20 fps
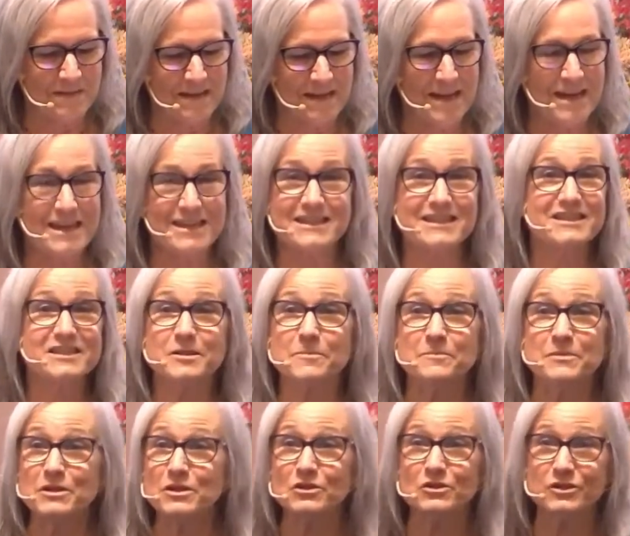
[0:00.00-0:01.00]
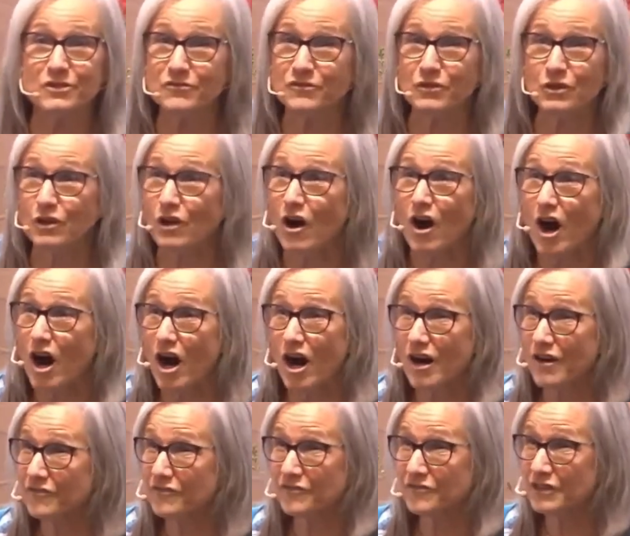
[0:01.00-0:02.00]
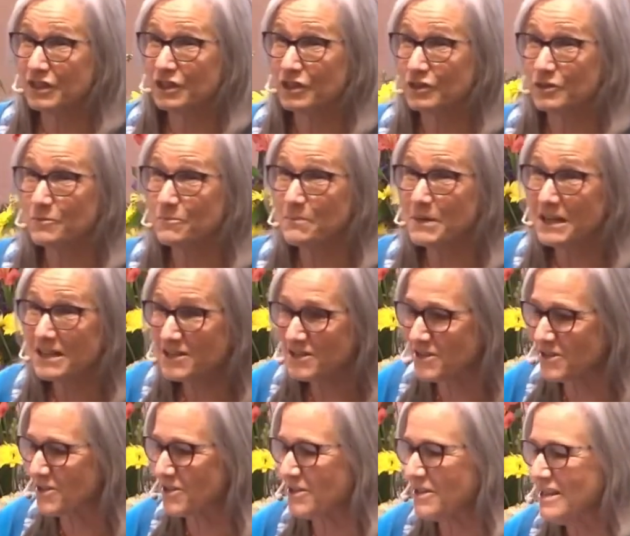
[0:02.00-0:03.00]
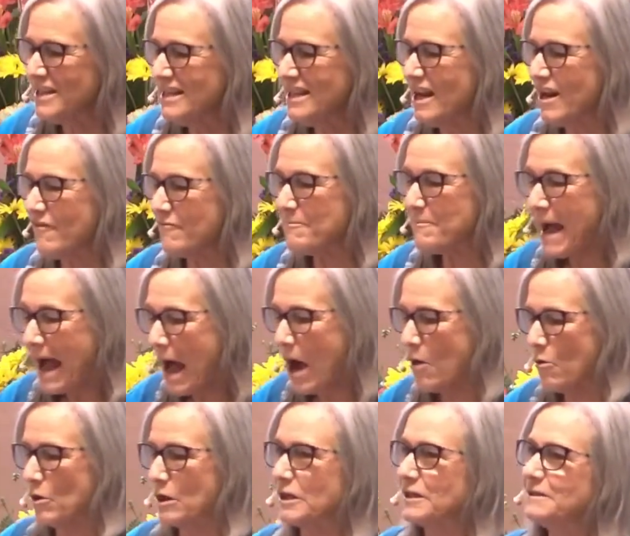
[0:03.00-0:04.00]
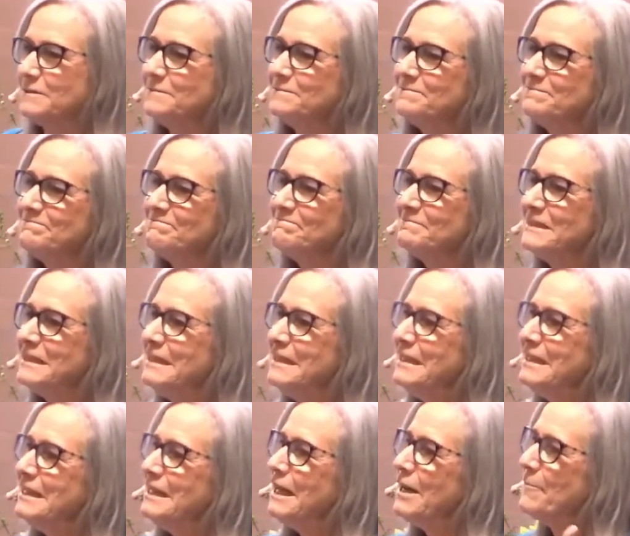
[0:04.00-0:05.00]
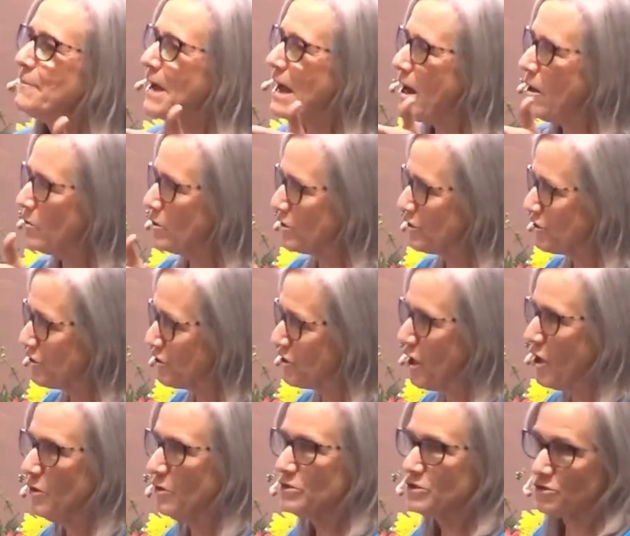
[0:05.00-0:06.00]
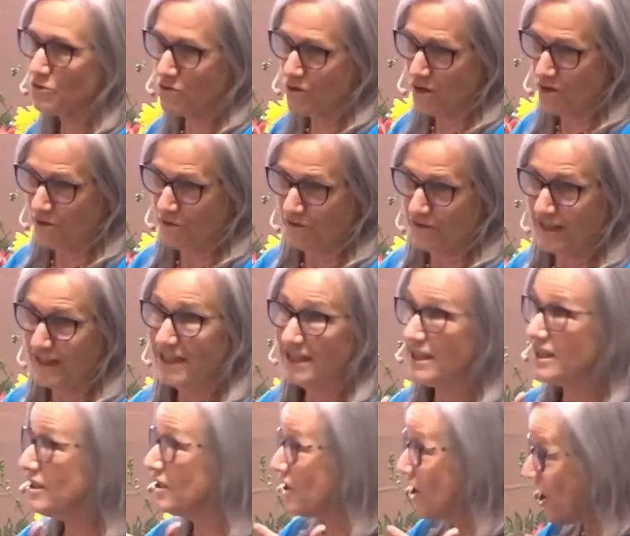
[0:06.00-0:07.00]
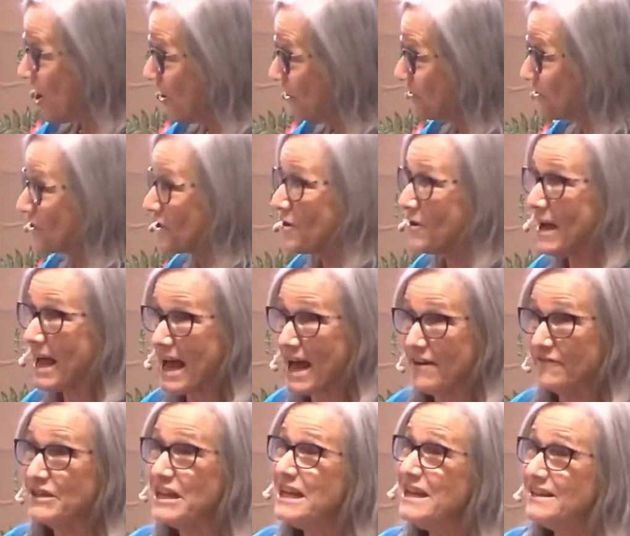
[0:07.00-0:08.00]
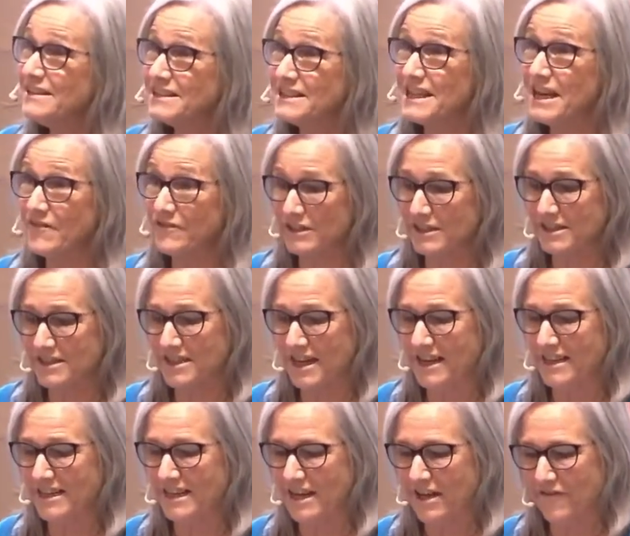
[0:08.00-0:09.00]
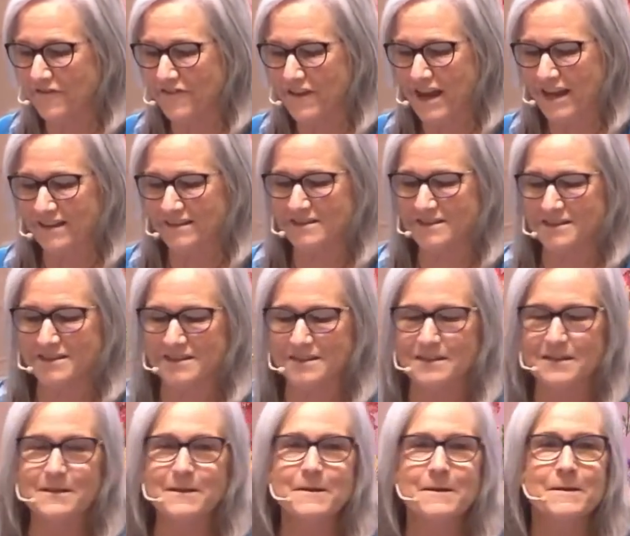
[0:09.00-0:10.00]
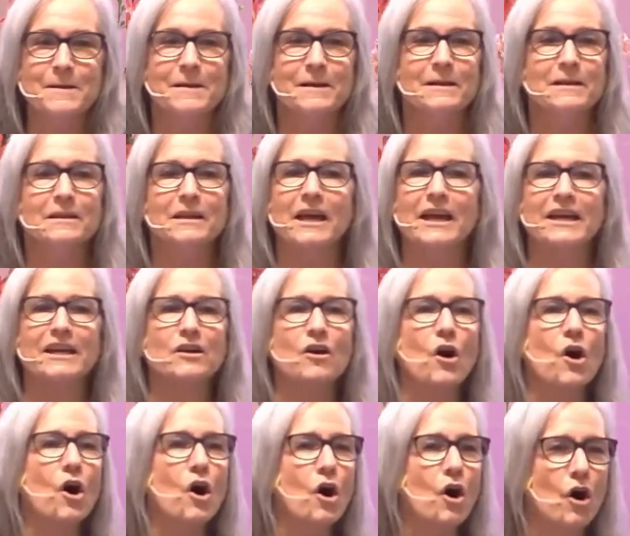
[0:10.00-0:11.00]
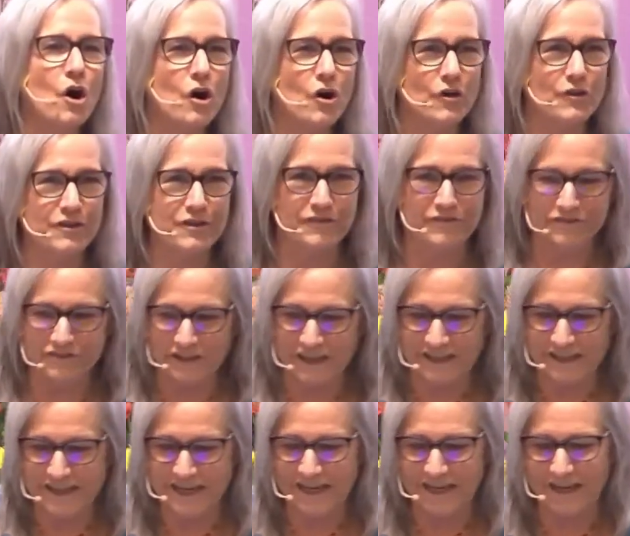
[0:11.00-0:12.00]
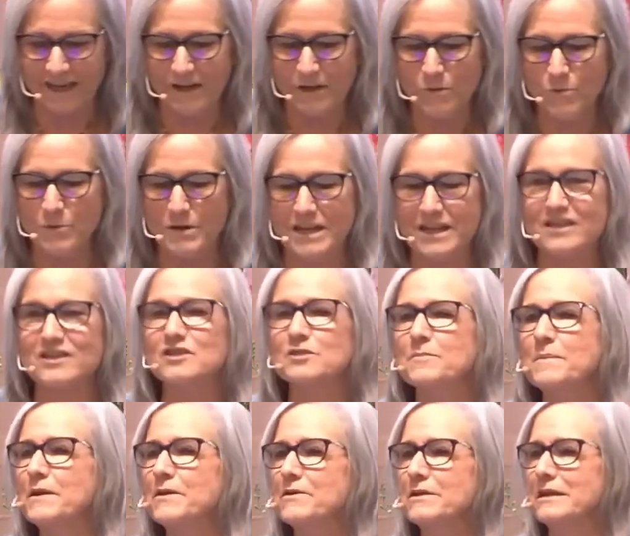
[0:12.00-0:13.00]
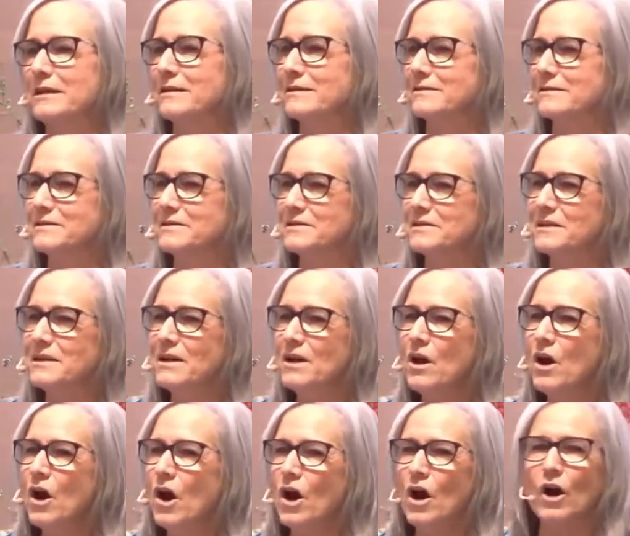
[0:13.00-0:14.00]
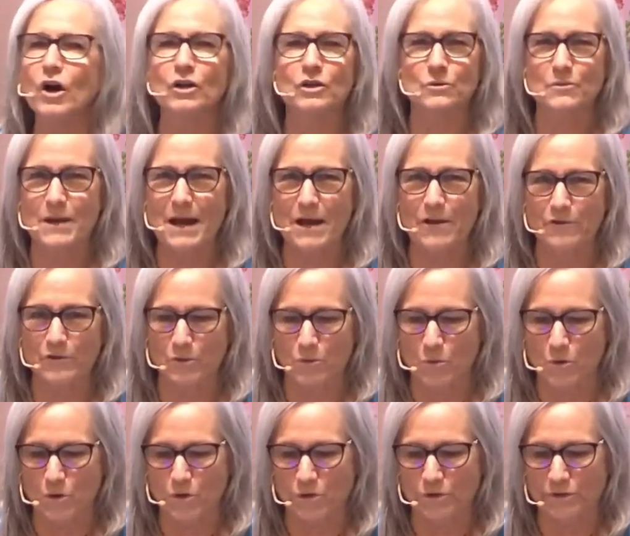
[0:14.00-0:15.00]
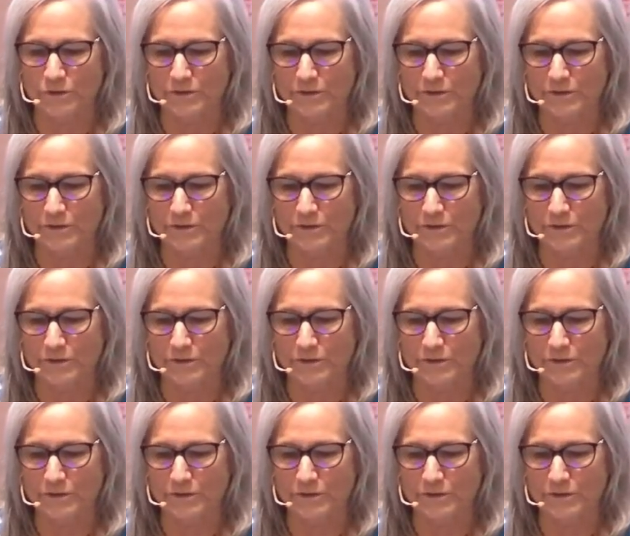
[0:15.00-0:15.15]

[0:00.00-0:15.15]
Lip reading: And it's a beautiful, awe-filled picture of power. A power so strong that it can also have devastating effects, like all the flooding we experience all around the world.